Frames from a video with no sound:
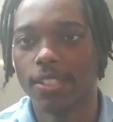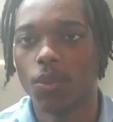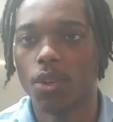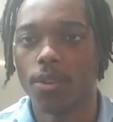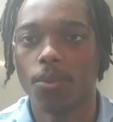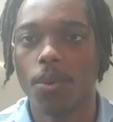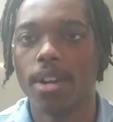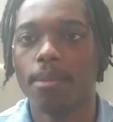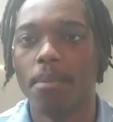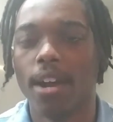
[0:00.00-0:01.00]
in order for
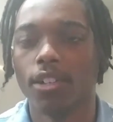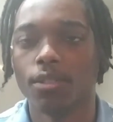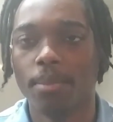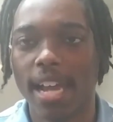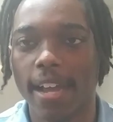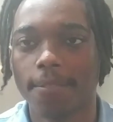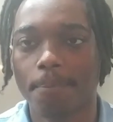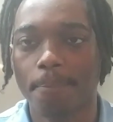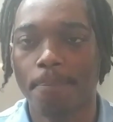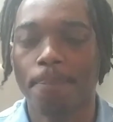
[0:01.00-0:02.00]
it to bounce back.
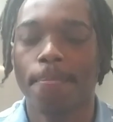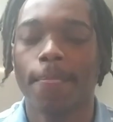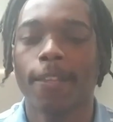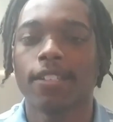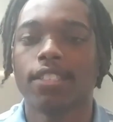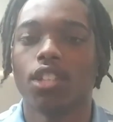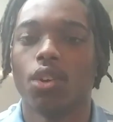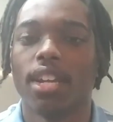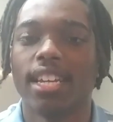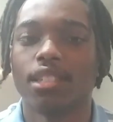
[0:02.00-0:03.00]

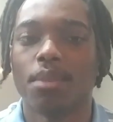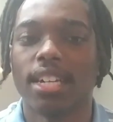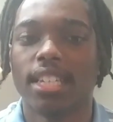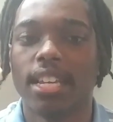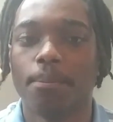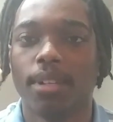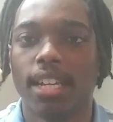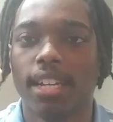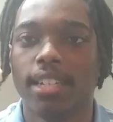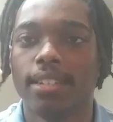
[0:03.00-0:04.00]
So that is my game
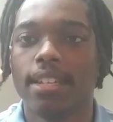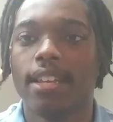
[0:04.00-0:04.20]
plan.